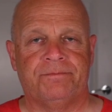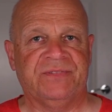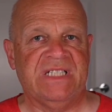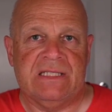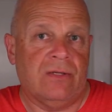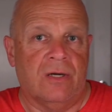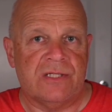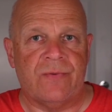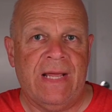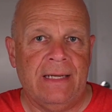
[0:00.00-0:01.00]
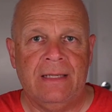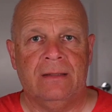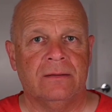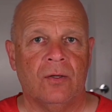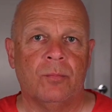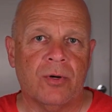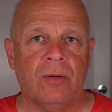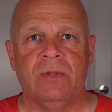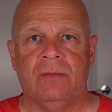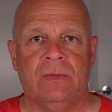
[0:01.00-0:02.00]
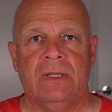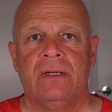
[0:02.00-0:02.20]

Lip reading: it starts raining, no problem.